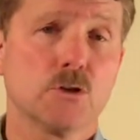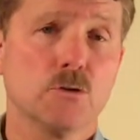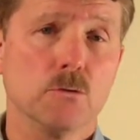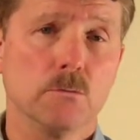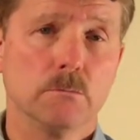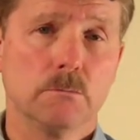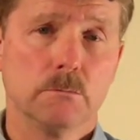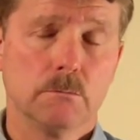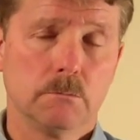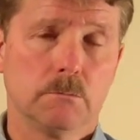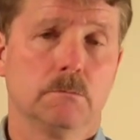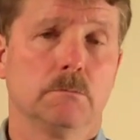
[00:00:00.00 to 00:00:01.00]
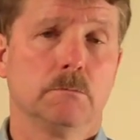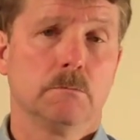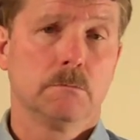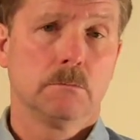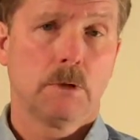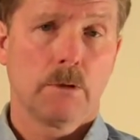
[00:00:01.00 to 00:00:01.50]
2,
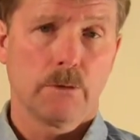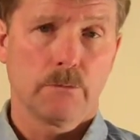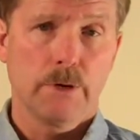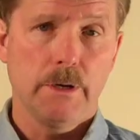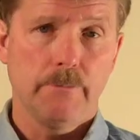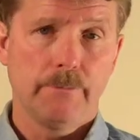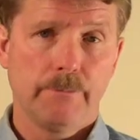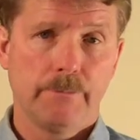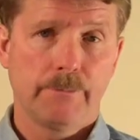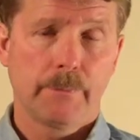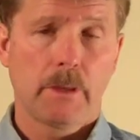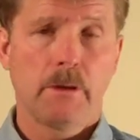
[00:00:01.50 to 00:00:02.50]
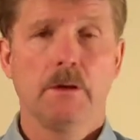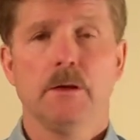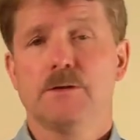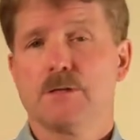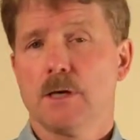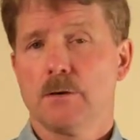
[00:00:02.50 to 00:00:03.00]
3,
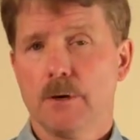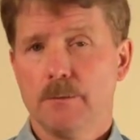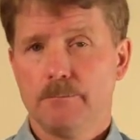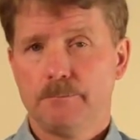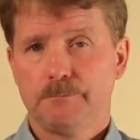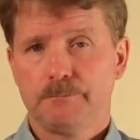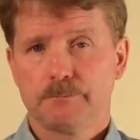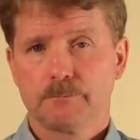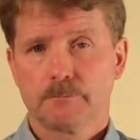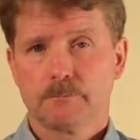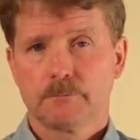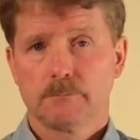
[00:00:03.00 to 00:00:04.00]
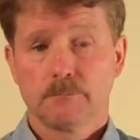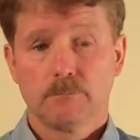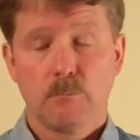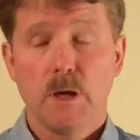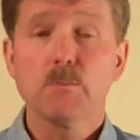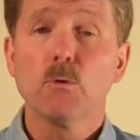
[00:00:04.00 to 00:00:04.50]
etc.
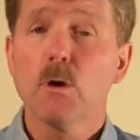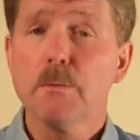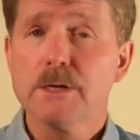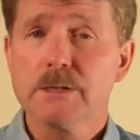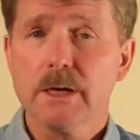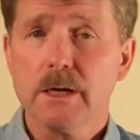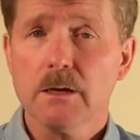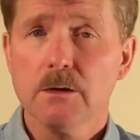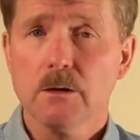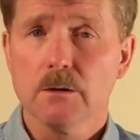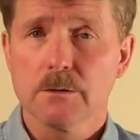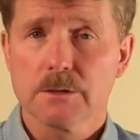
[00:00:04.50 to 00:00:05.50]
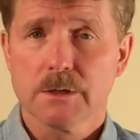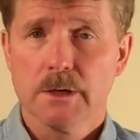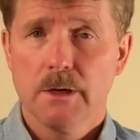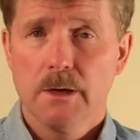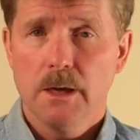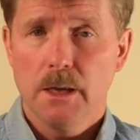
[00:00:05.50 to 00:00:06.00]
People will be taking
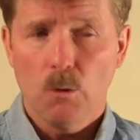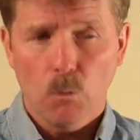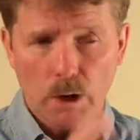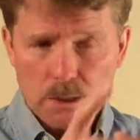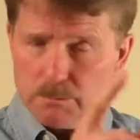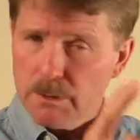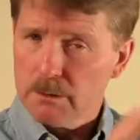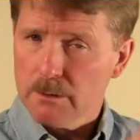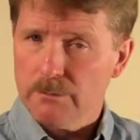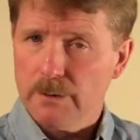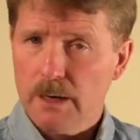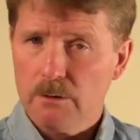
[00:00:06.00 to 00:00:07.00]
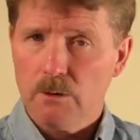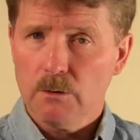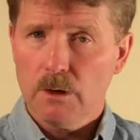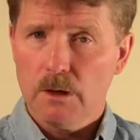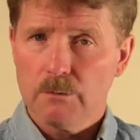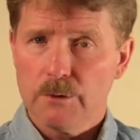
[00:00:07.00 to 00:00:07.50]
notes, and they want to be able to follow
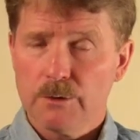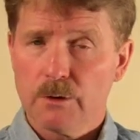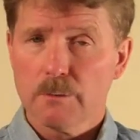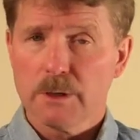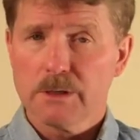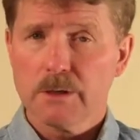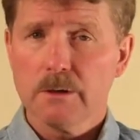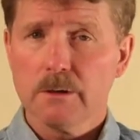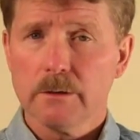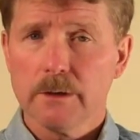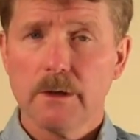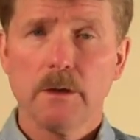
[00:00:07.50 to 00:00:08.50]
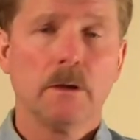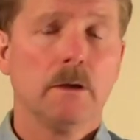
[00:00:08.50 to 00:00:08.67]
along with your material,